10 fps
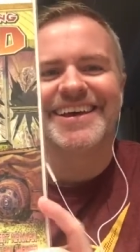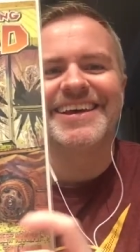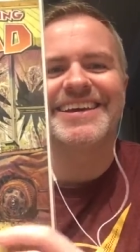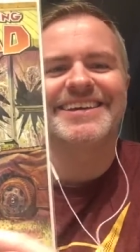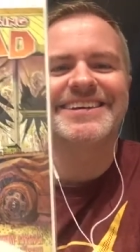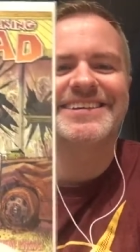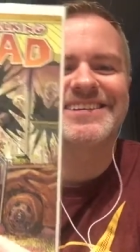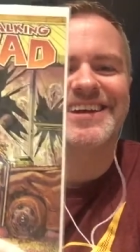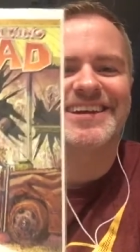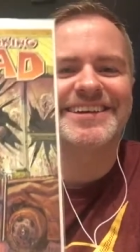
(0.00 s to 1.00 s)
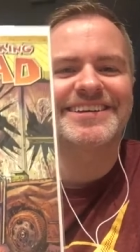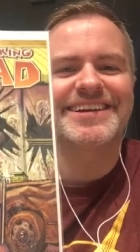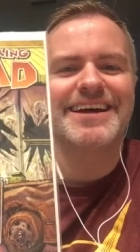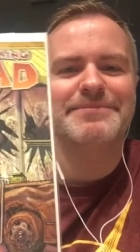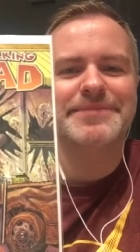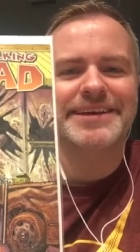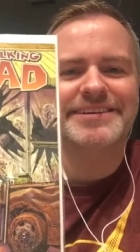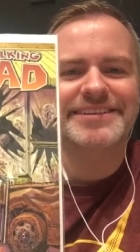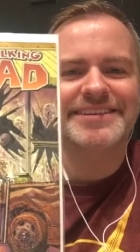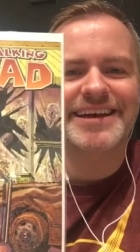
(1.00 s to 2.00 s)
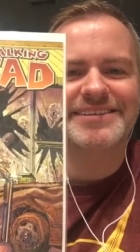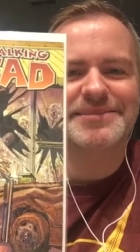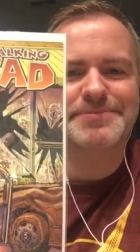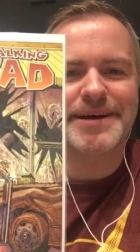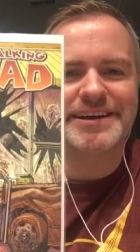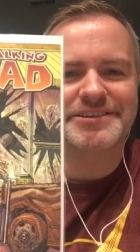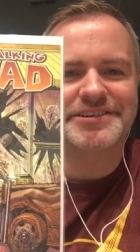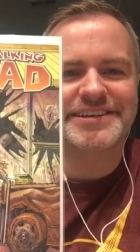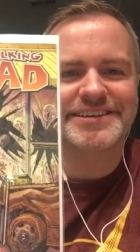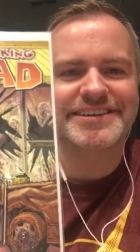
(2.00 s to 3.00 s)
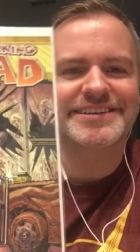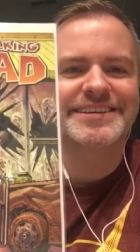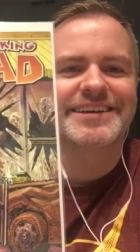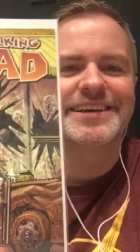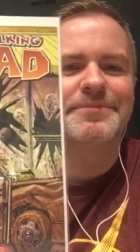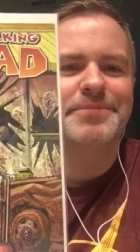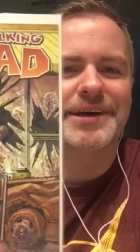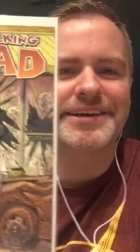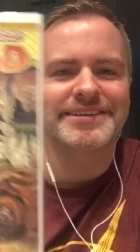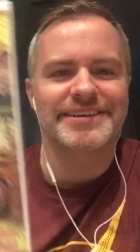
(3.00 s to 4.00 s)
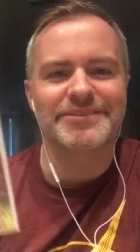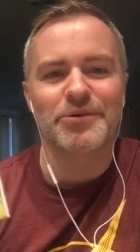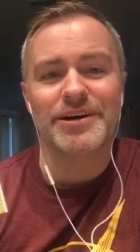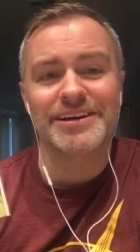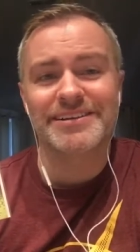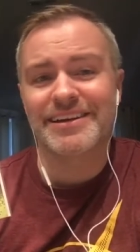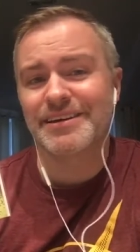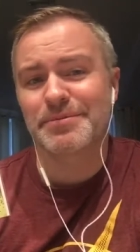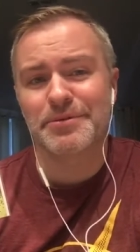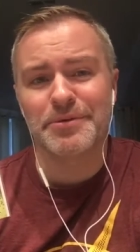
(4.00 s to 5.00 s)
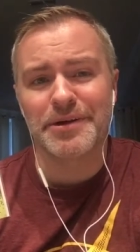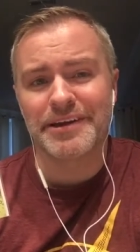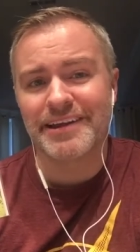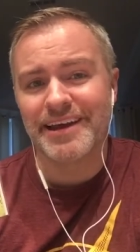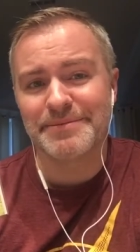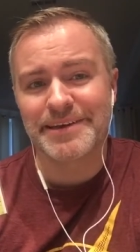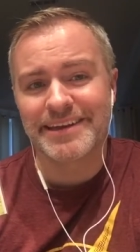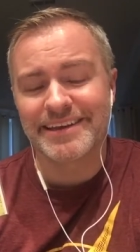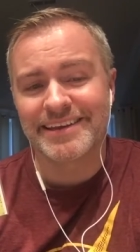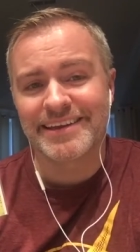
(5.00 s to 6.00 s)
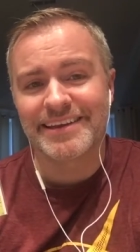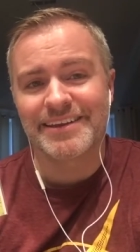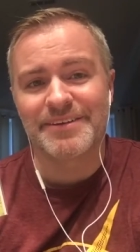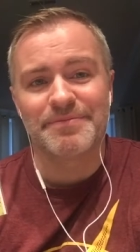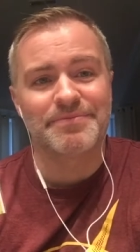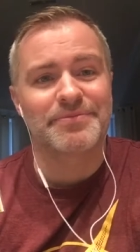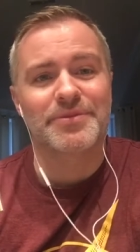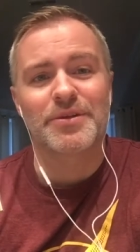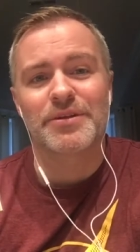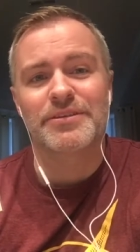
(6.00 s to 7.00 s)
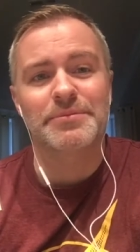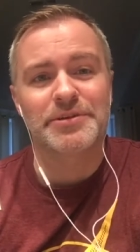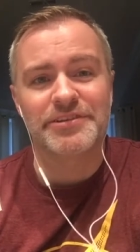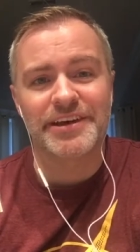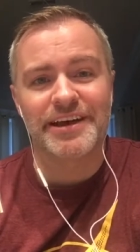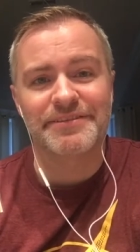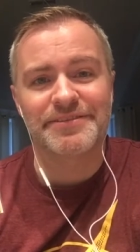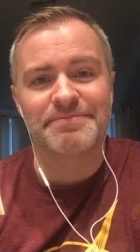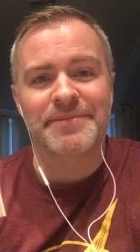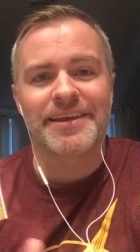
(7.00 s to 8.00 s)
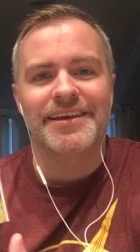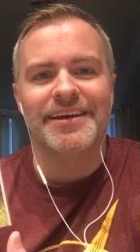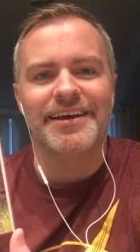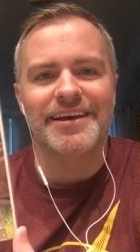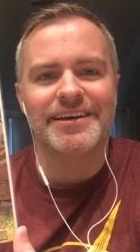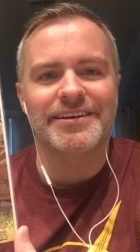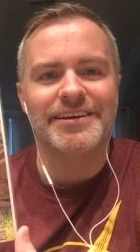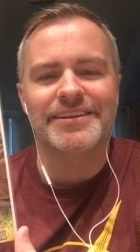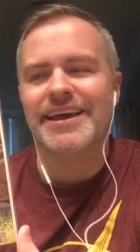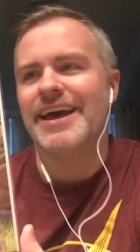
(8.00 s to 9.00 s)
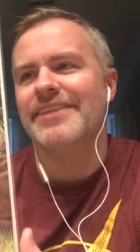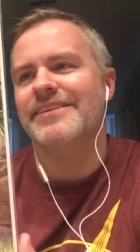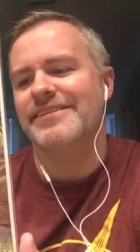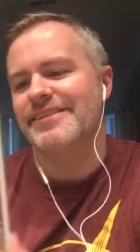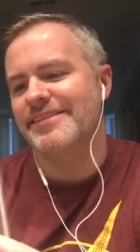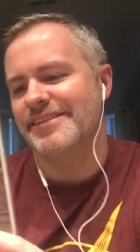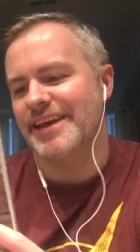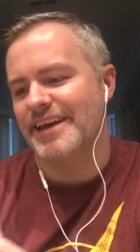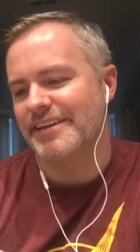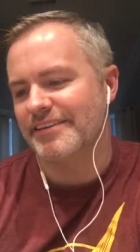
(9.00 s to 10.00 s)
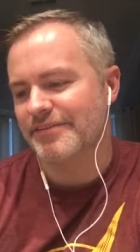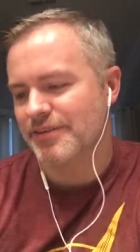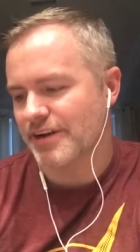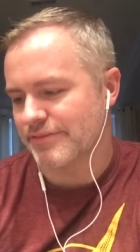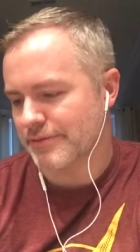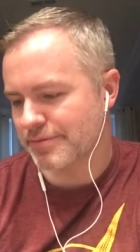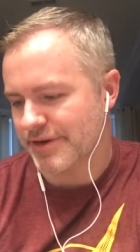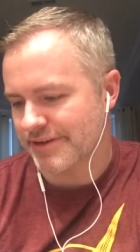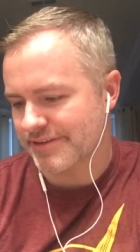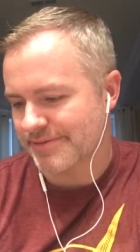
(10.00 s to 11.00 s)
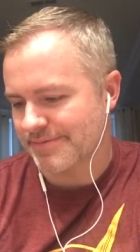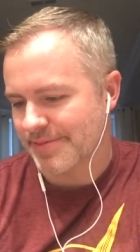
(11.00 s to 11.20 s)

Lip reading: it is not mint. It's got some spine creases, but Walking Dead number one, I mean, WTF. They had this in the stand for cover price,